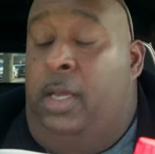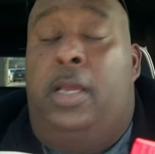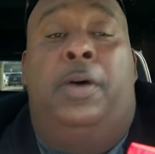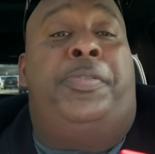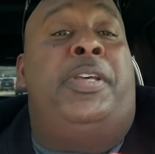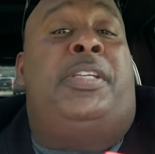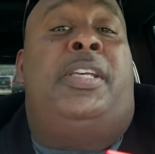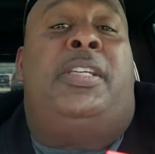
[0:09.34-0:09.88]
Yo,
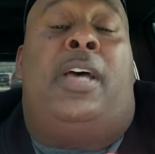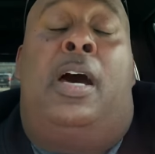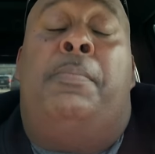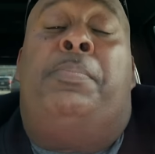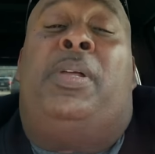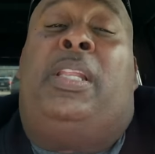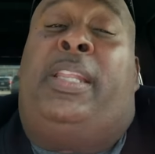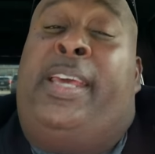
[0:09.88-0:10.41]
this is
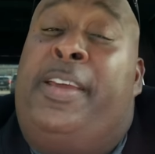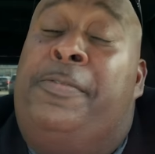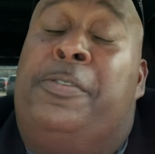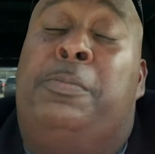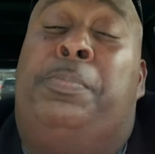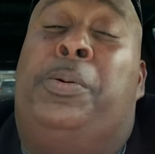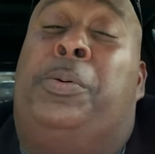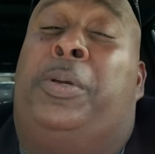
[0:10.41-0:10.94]

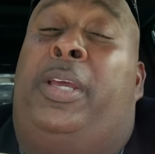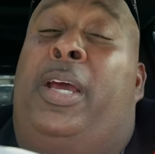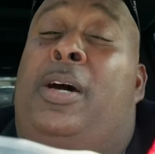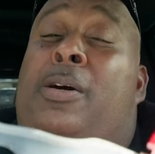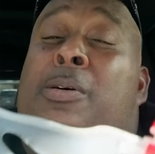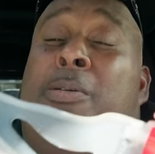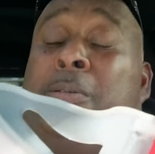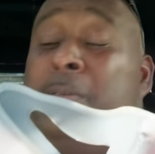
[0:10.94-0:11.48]
unbelievable,
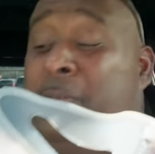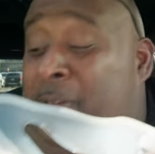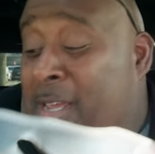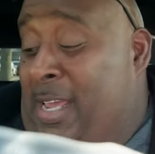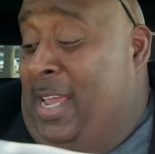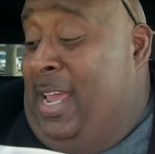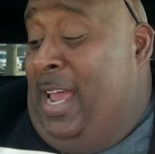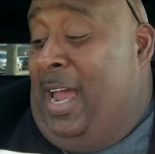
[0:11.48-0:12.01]
yo.
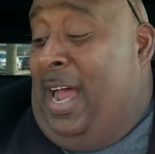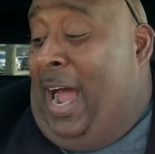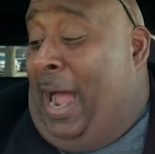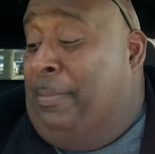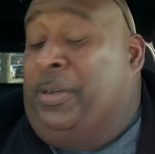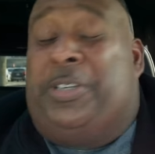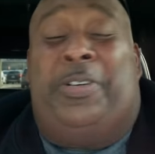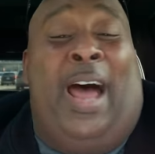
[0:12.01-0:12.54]

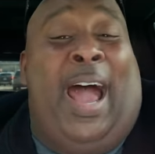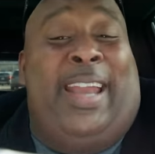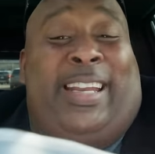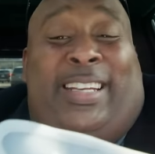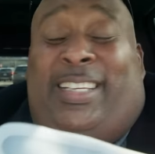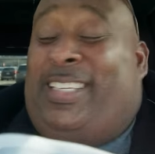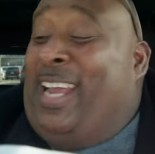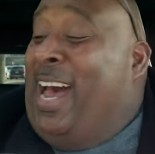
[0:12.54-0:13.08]
I'm trying
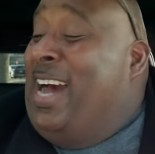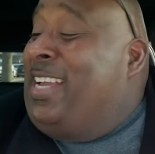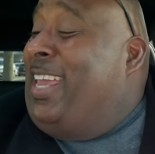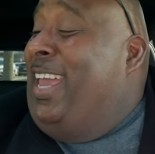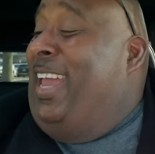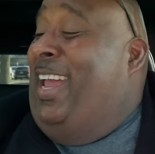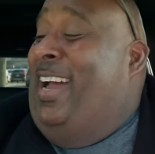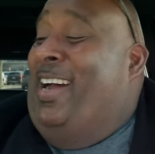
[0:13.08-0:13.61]
to chug
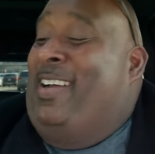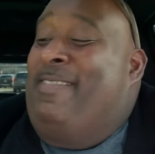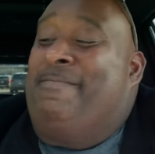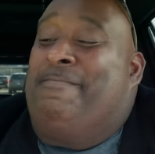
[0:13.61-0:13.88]
here.